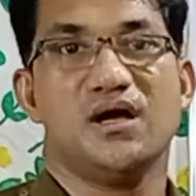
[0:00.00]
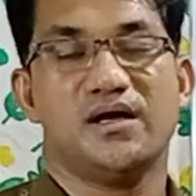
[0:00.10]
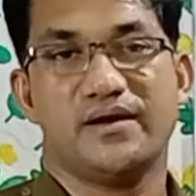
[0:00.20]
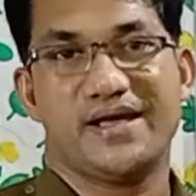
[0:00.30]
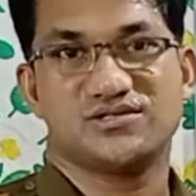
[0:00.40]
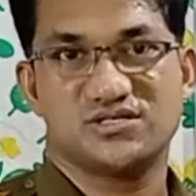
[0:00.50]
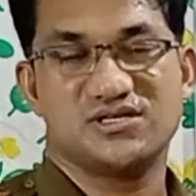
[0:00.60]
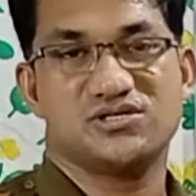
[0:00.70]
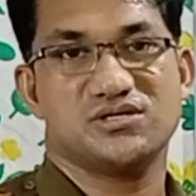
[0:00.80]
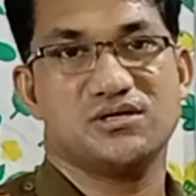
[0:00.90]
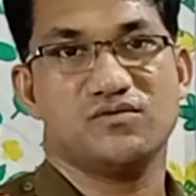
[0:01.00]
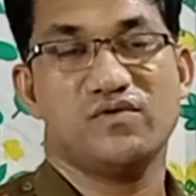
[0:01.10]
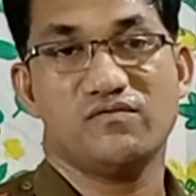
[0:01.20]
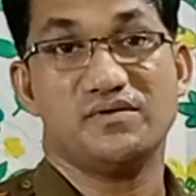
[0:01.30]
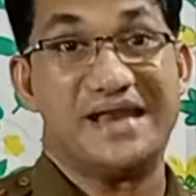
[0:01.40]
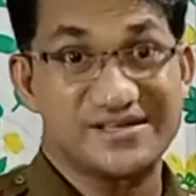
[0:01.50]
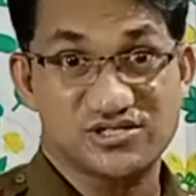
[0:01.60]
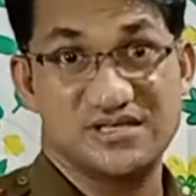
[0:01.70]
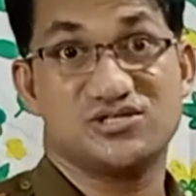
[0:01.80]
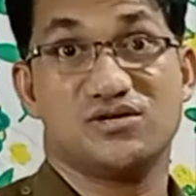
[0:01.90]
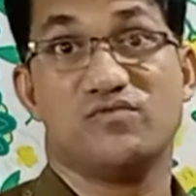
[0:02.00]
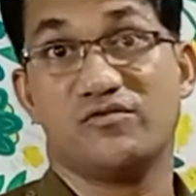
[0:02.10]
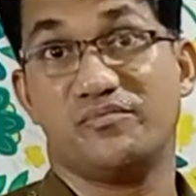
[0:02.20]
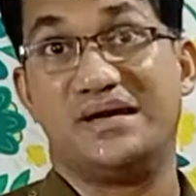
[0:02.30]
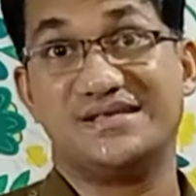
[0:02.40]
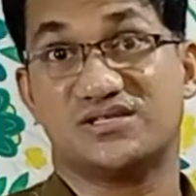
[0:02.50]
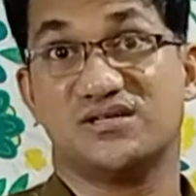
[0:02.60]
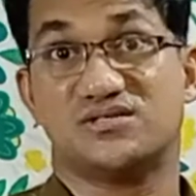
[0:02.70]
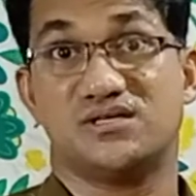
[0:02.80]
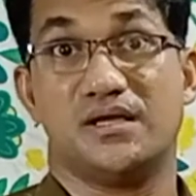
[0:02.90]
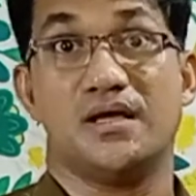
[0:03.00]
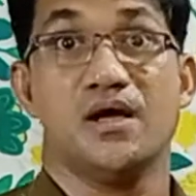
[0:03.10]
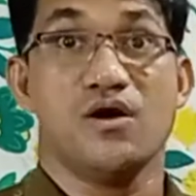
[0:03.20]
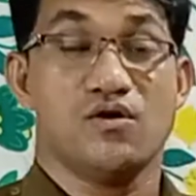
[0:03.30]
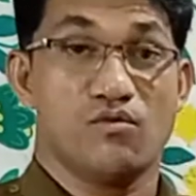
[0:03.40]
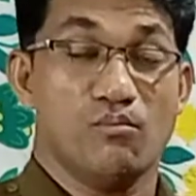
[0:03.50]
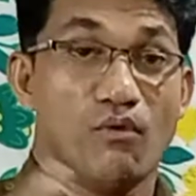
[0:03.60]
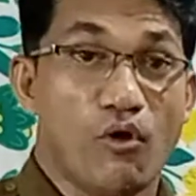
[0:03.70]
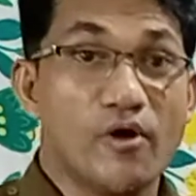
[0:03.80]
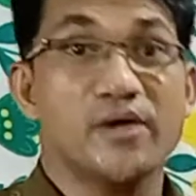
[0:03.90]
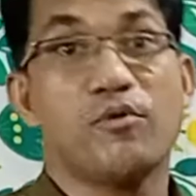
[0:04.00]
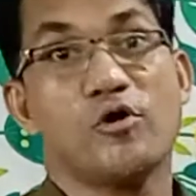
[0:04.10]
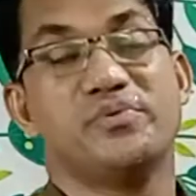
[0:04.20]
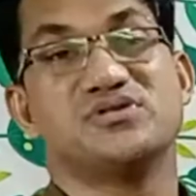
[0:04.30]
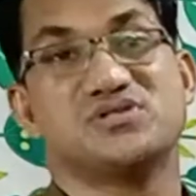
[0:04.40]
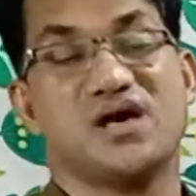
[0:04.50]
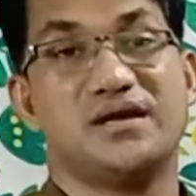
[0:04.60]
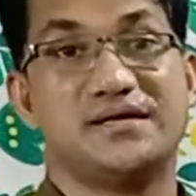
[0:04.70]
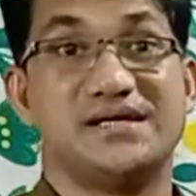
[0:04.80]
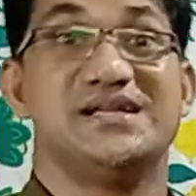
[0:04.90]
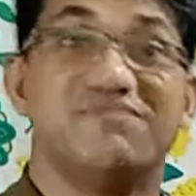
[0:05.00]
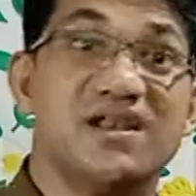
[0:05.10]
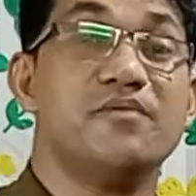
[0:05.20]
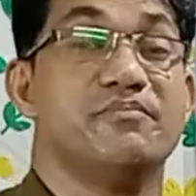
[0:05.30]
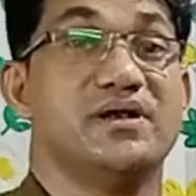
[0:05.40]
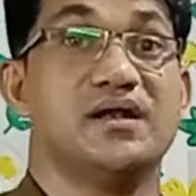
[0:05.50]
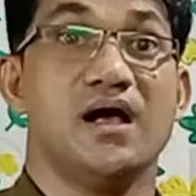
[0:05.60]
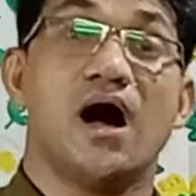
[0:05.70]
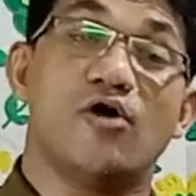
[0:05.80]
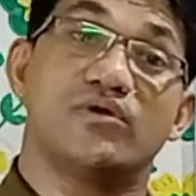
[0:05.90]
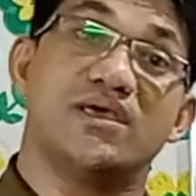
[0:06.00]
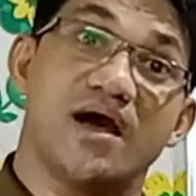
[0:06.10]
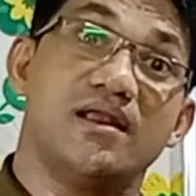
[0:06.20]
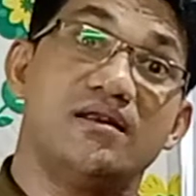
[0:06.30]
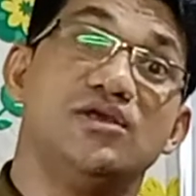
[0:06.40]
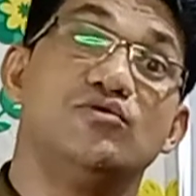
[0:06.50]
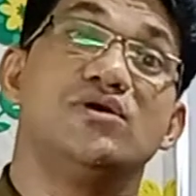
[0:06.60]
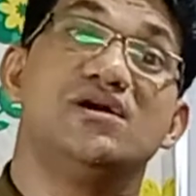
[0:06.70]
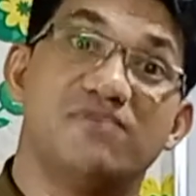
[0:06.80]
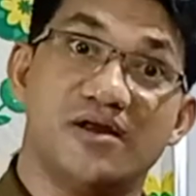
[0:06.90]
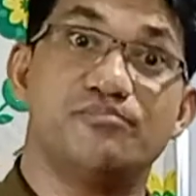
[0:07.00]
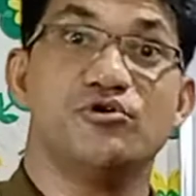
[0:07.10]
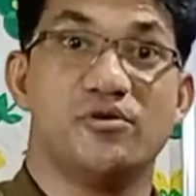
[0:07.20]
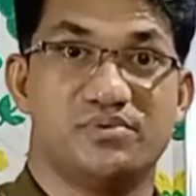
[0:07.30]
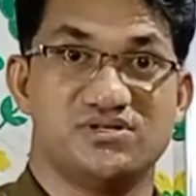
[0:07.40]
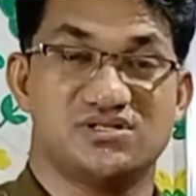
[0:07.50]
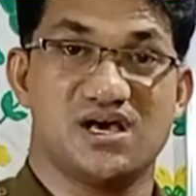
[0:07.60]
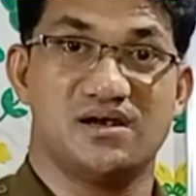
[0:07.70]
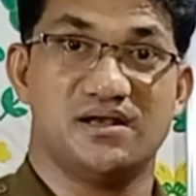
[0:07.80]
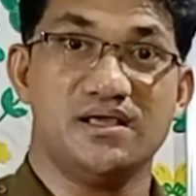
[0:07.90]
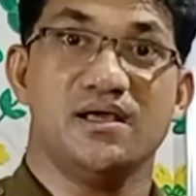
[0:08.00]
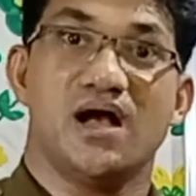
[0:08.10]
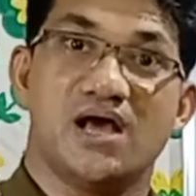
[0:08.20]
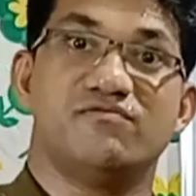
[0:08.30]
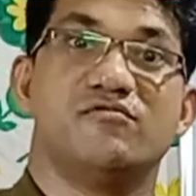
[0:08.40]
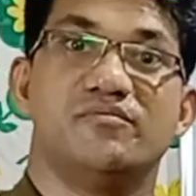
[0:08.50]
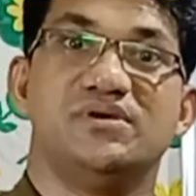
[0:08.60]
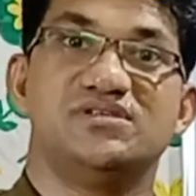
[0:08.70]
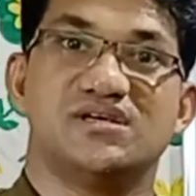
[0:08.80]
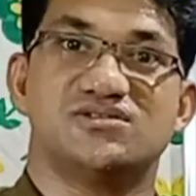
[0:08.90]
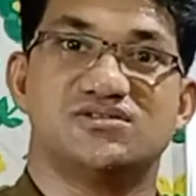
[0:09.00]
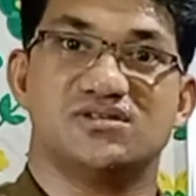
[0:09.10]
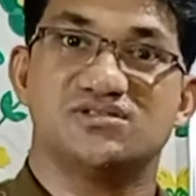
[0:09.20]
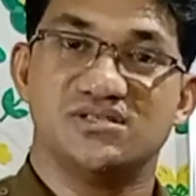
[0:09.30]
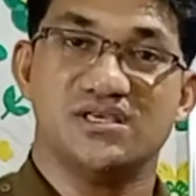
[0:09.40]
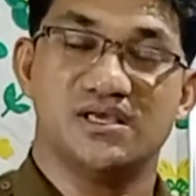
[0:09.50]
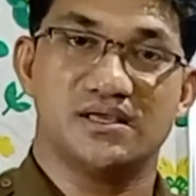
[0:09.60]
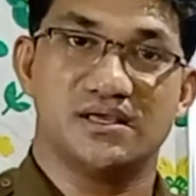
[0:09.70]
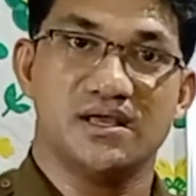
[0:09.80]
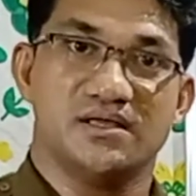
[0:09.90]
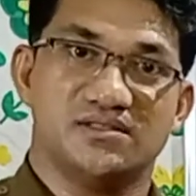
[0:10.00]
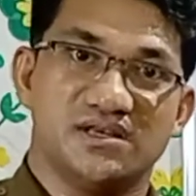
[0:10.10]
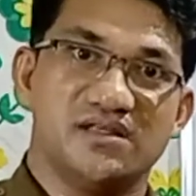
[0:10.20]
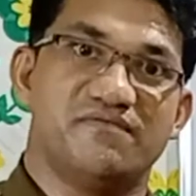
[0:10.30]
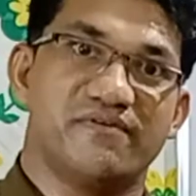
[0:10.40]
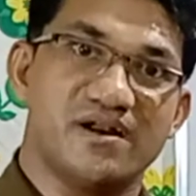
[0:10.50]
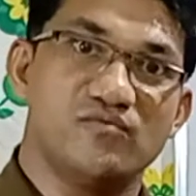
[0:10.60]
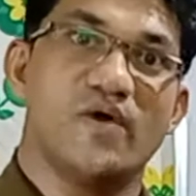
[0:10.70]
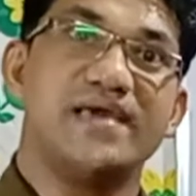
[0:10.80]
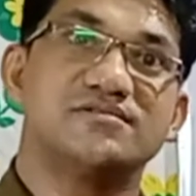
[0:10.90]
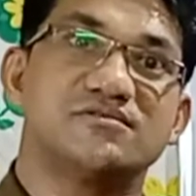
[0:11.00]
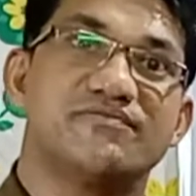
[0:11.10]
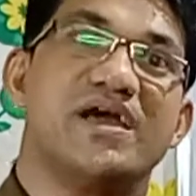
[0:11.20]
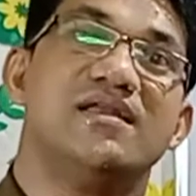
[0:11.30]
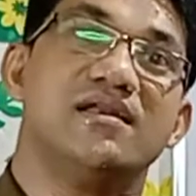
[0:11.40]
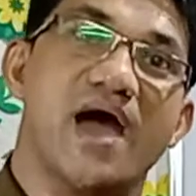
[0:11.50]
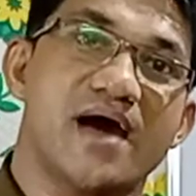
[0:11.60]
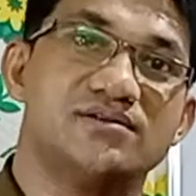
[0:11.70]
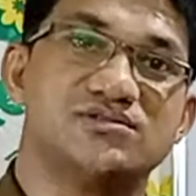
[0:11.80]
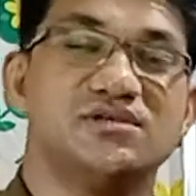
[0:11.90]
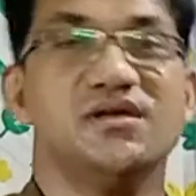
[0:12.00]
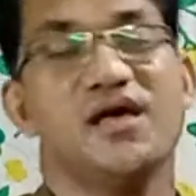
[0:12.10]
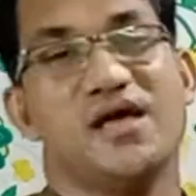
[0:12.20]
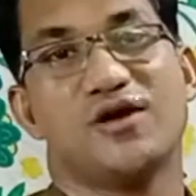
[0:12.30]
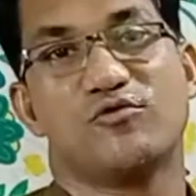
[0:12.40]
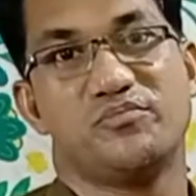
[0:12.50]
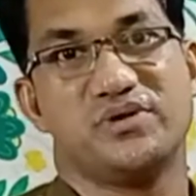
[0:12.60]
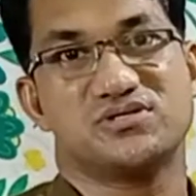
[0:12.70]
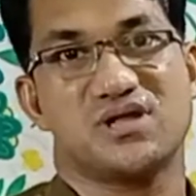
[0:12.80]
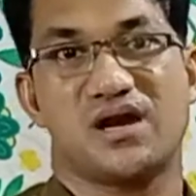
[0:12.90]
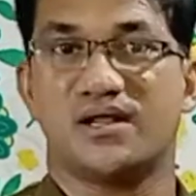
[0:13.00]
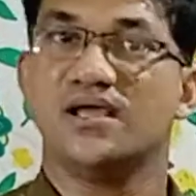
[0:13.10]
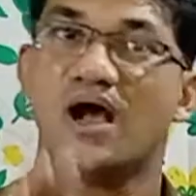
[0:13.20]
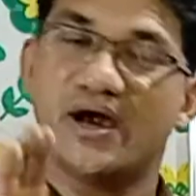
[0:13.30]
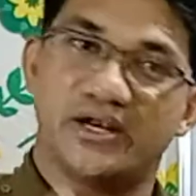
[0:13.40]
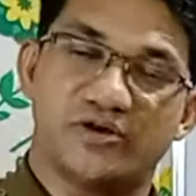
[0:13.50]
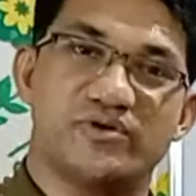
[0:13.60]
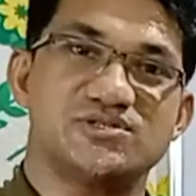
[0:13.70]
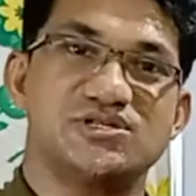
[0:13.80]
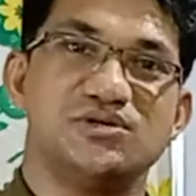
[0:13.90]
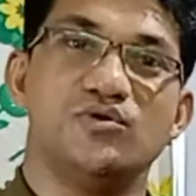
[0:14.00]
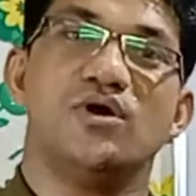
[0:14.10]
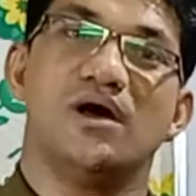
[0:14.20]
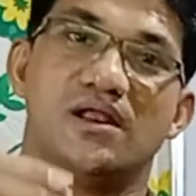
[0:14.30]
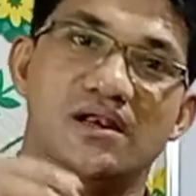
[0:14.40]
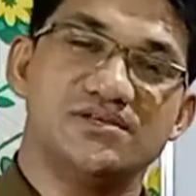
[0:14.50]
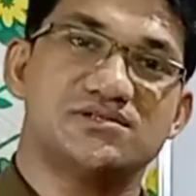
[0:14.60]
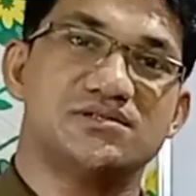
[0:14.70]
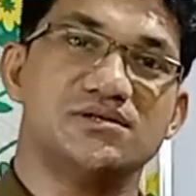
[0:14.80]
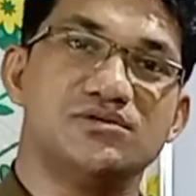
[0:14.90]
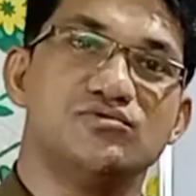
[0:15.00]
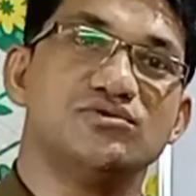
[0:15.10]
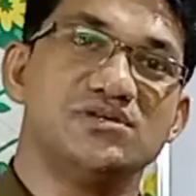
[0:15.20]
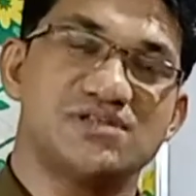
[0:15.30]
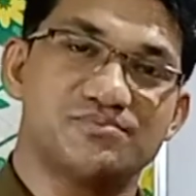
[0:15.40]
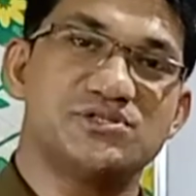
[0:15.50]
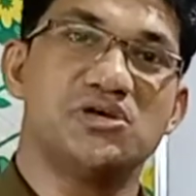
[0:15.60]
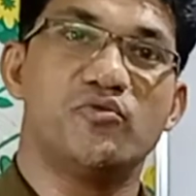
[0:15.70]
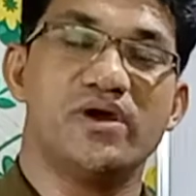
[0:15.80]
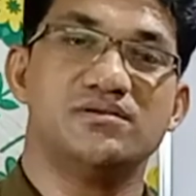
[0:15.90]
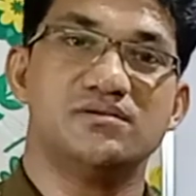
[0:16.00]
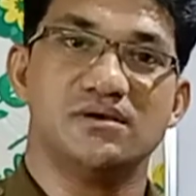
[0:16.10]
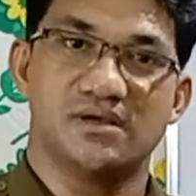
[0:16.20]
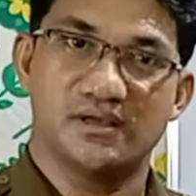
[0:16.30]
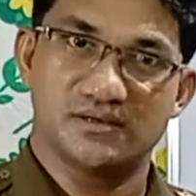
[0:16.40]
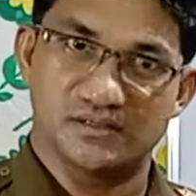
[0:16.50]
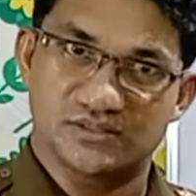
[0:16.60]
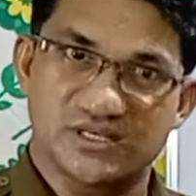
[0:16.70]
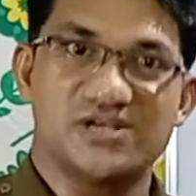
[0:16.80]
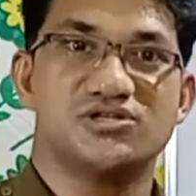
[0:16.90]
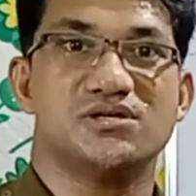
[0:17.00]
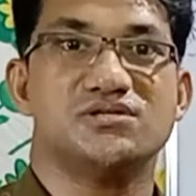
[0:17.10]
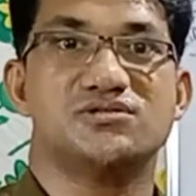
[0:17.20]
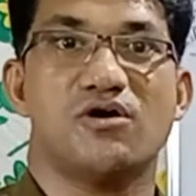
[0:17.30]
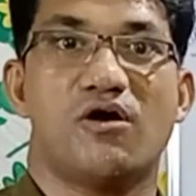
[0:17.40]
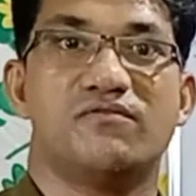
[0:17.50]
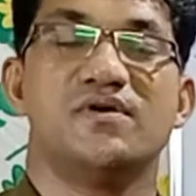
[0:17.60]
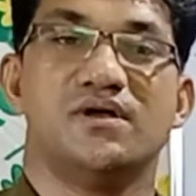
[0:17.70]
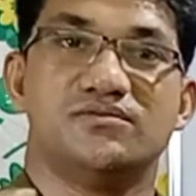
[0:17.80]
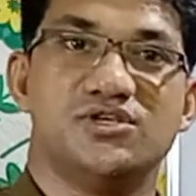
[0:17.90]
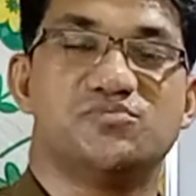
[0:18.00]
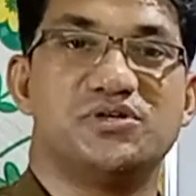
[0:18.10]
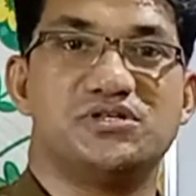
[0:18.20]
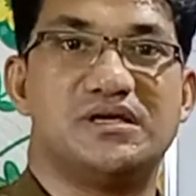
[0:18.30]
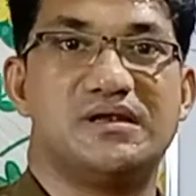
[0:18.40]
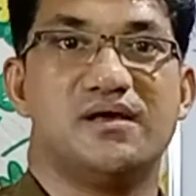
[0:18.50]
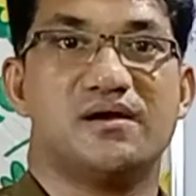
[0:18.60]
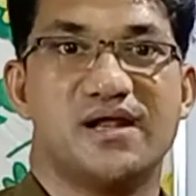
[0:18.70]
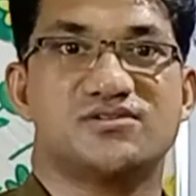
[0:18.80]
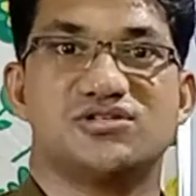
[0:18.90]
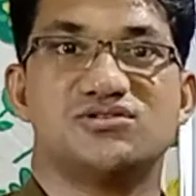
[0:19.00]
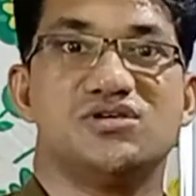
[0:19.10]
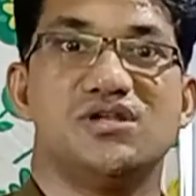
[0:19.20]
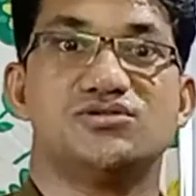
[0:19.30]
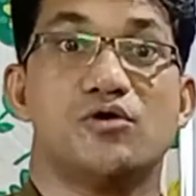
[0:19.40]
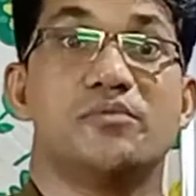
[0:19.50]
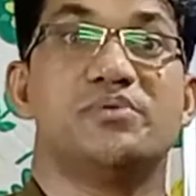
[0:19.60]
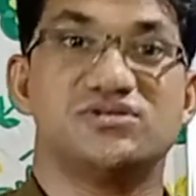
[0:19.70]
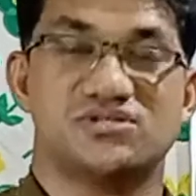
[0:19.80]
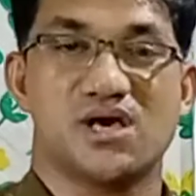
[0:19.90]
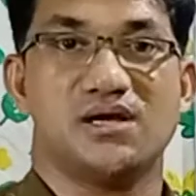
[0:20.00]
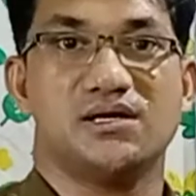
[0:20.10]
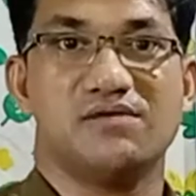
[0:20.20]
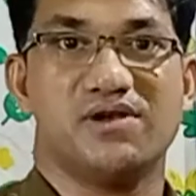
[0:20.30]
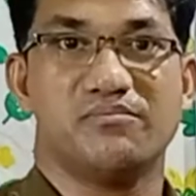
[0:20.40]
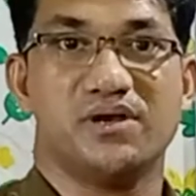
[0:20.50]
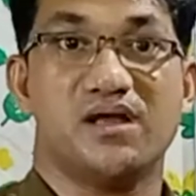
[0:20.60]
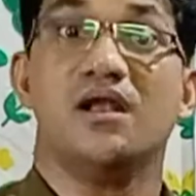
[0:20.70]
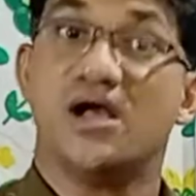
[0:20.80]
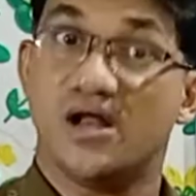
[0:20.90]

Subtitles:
And next session, we'll be discussing more about personality development. How can you develop your personality? And we will be just seeing the different ways of enhancing a good personality. I request you, listen to the subsequent sessions of this particular lecture series on personality development and